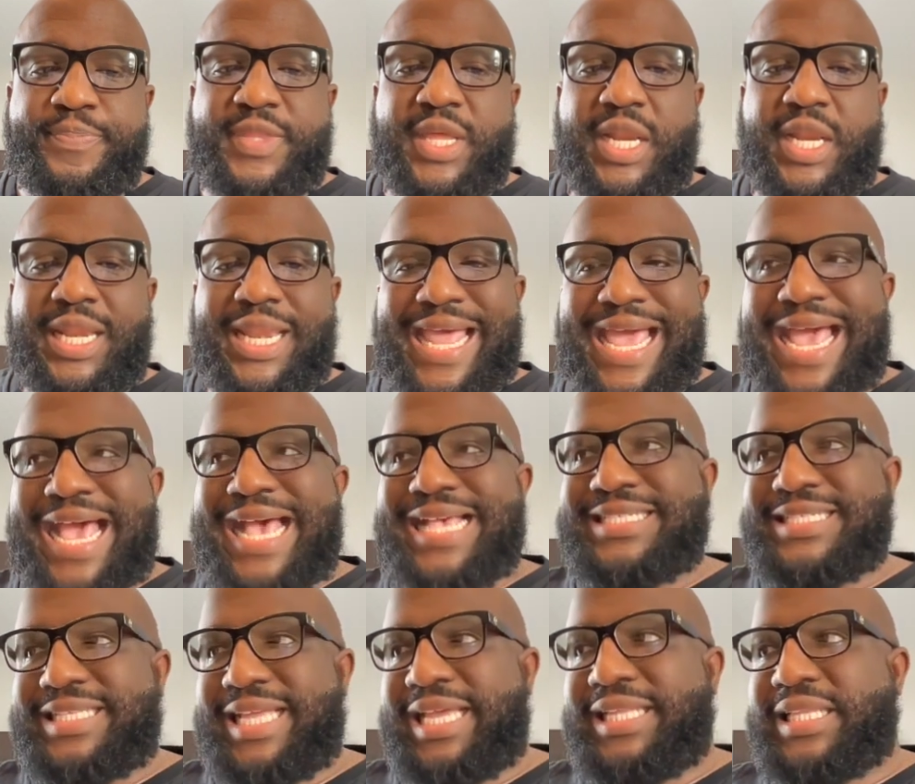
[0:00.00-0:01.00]
The
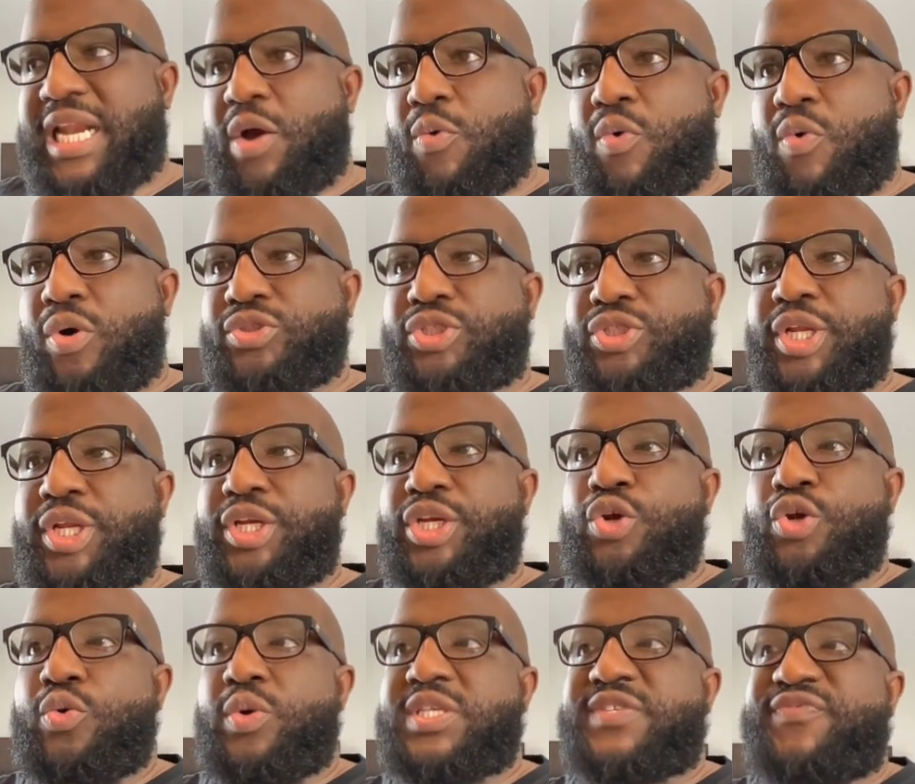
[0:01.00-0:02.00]
last thing that I want you to
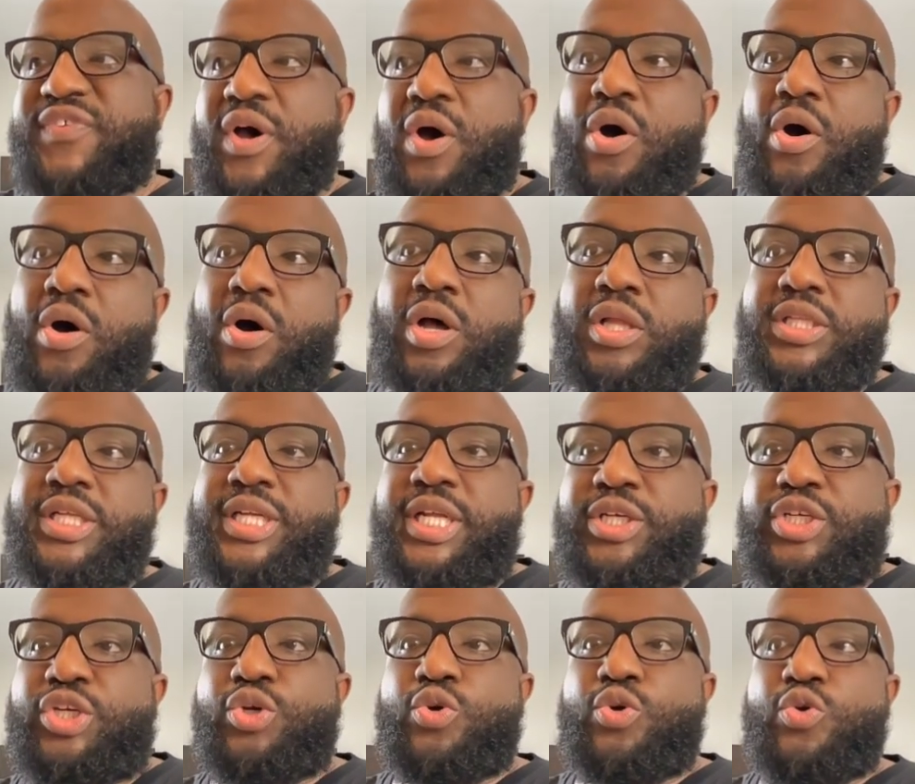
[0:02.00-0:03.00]
do is for all of the
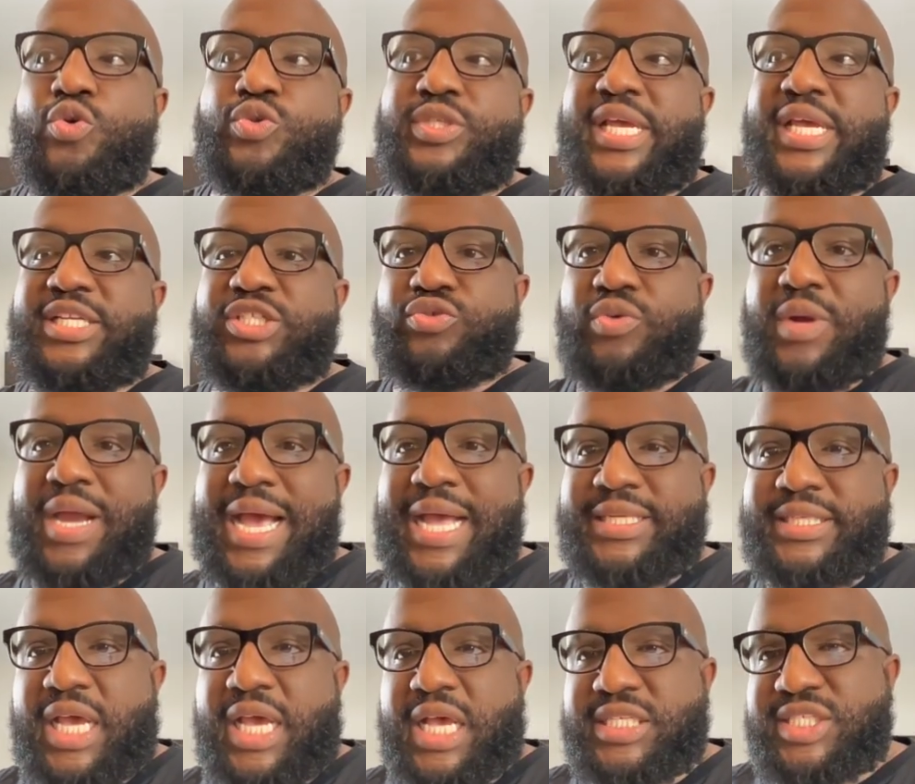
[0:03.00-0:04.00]
dudes that
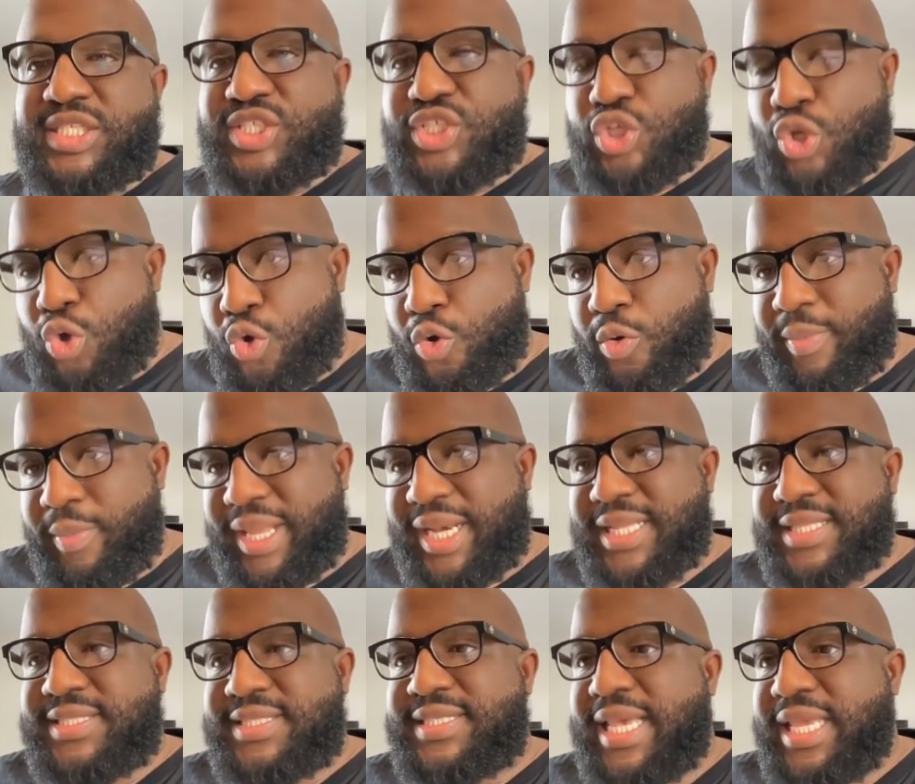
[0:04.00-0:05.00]
tried to assume and
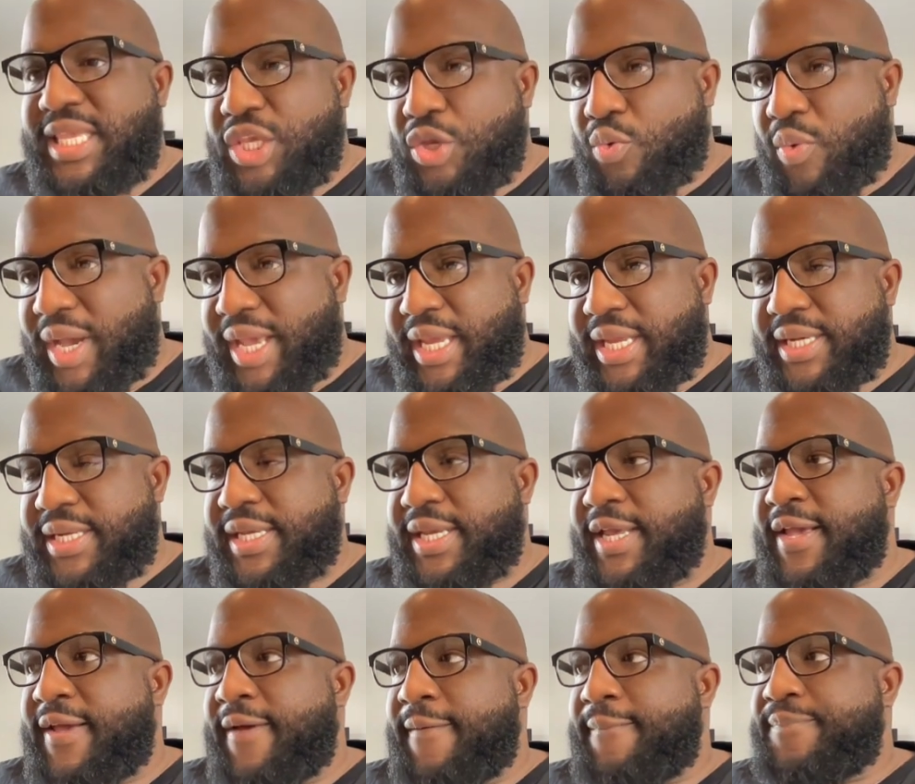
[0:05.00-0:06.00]
insinuate
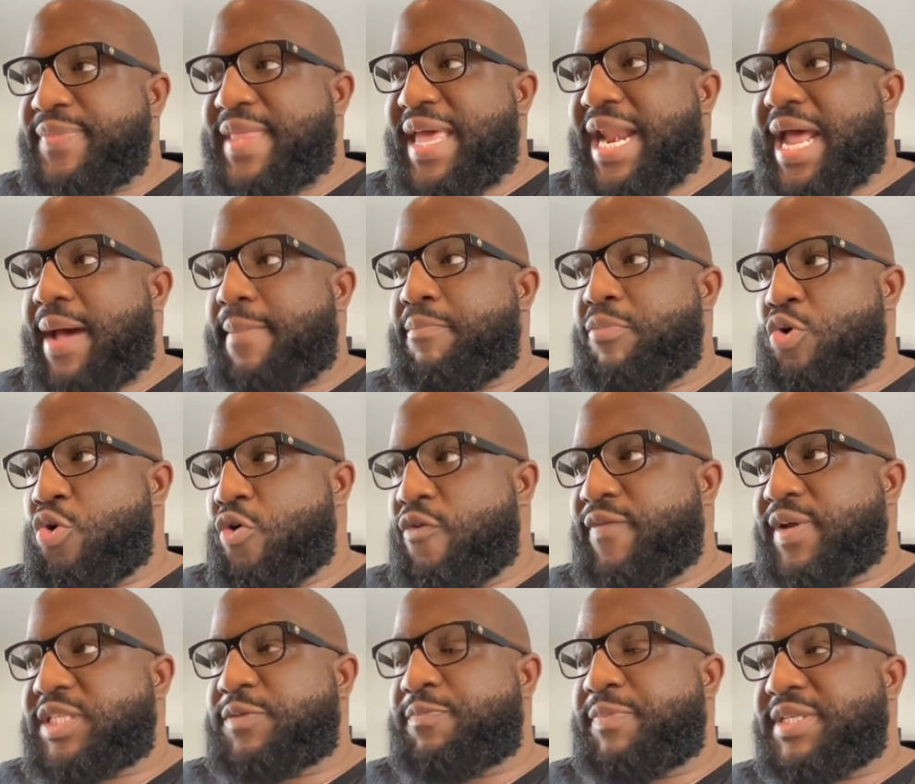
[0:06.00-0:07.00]
that I
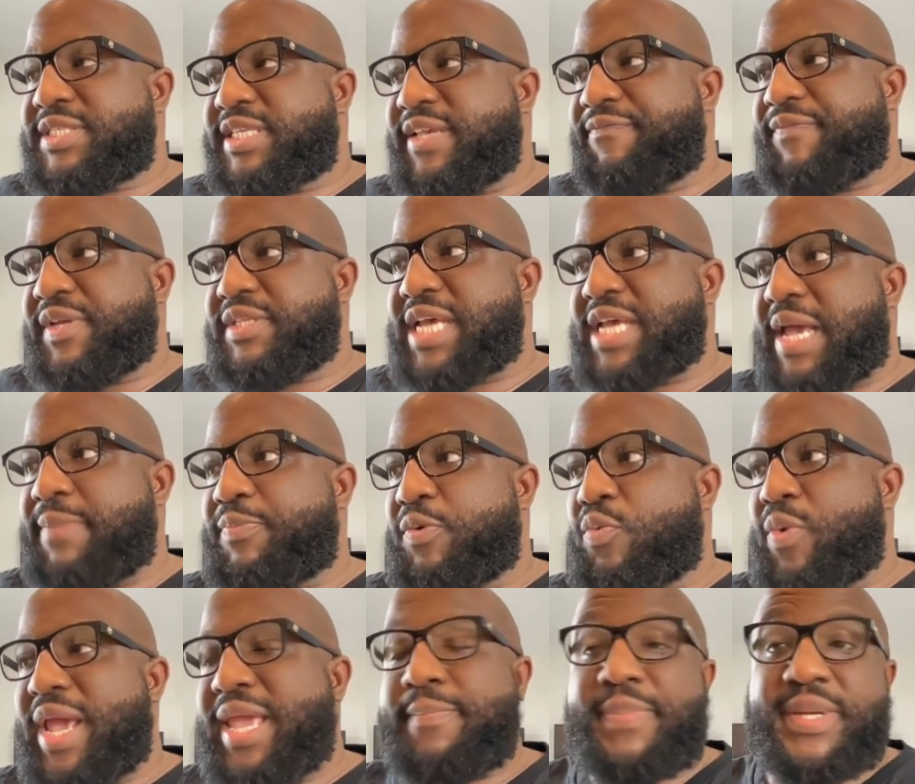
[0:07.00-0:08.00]
move a specific type
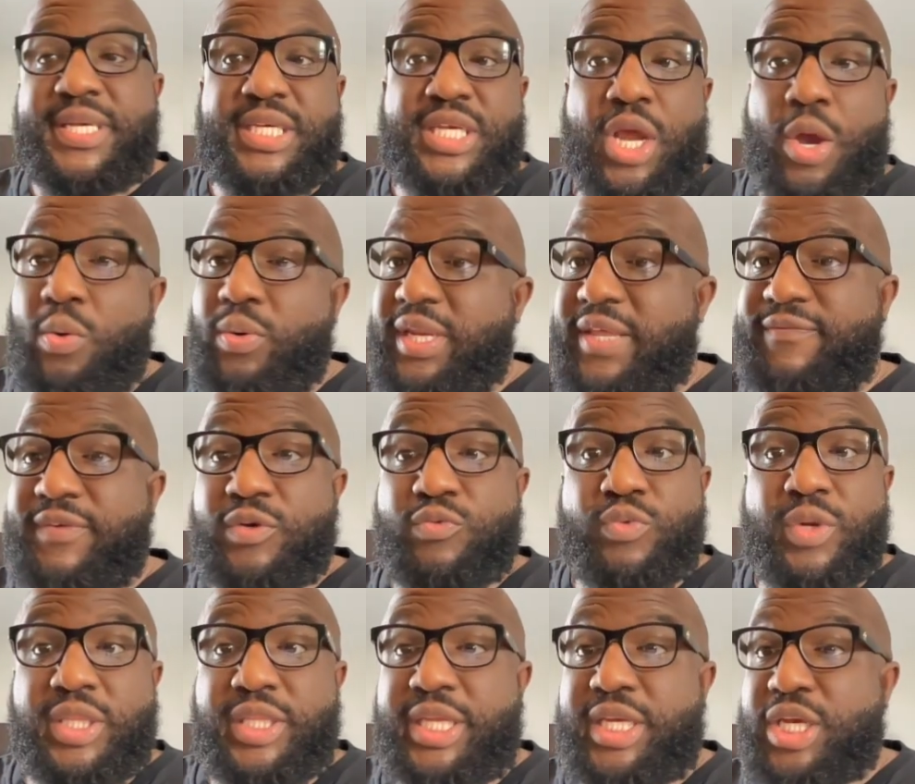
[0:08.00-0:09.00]
of way but don't even
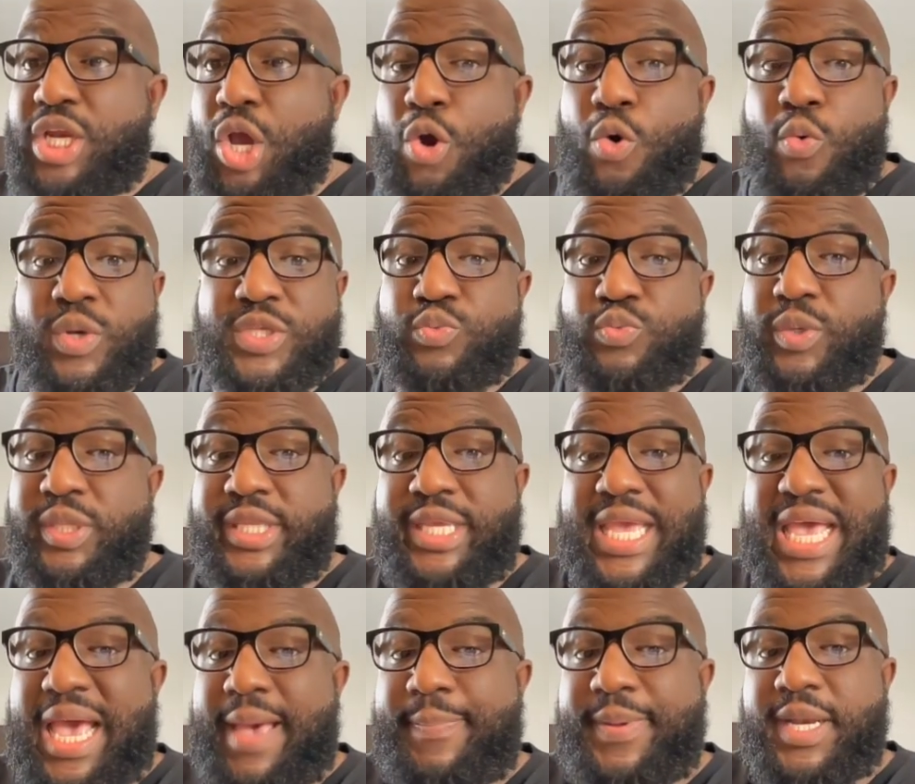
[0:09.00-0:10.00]
really know what's really
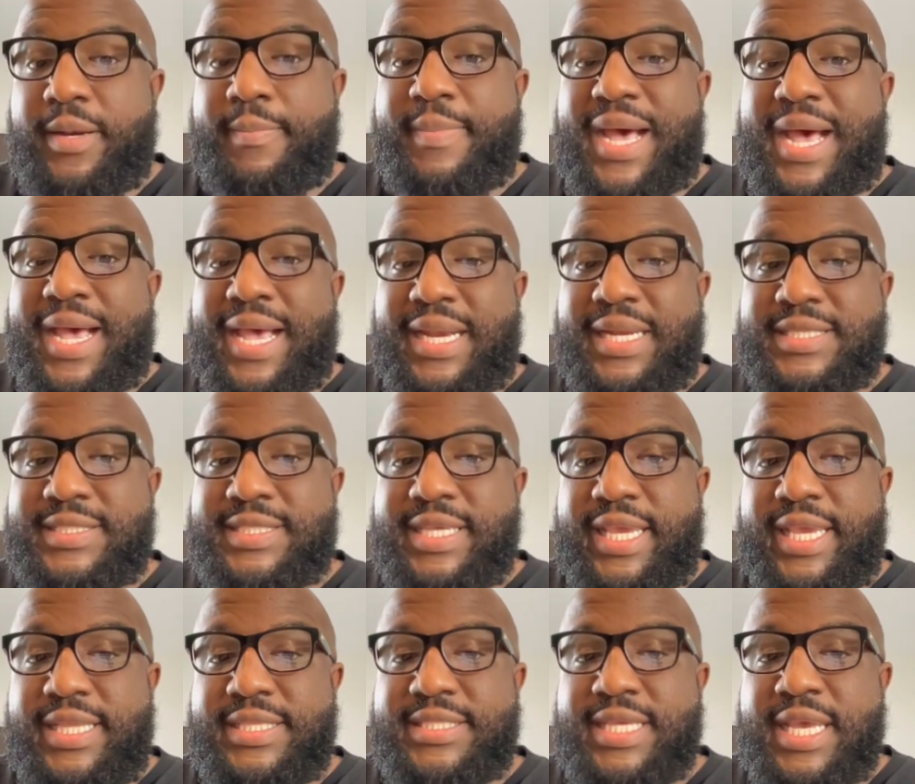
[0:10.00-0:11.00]
happening behind the
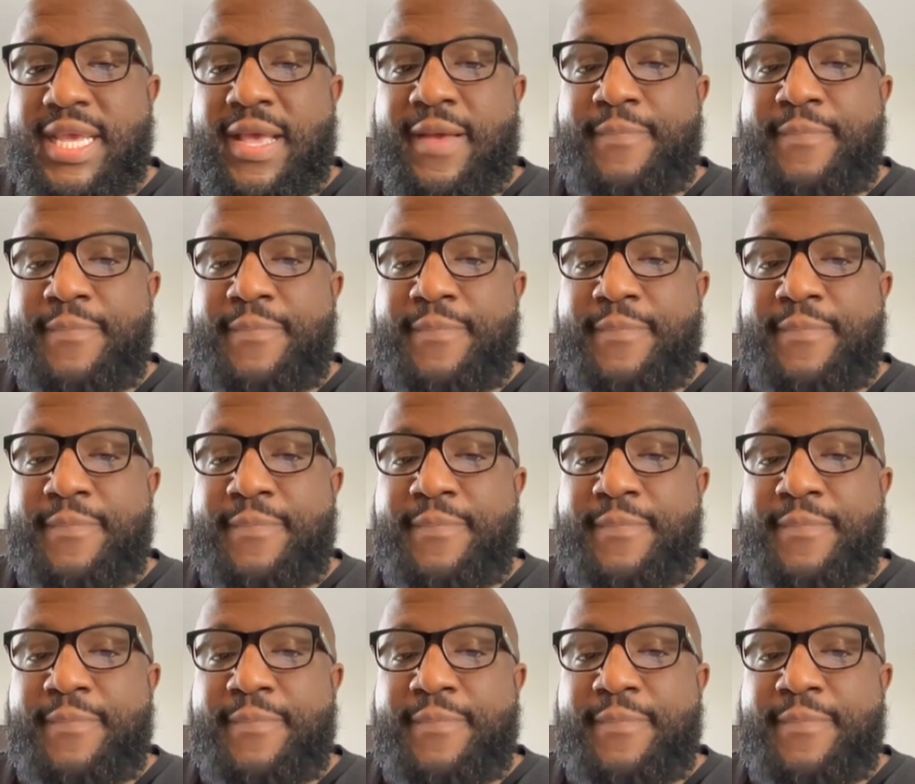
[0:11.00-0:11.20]
scenes,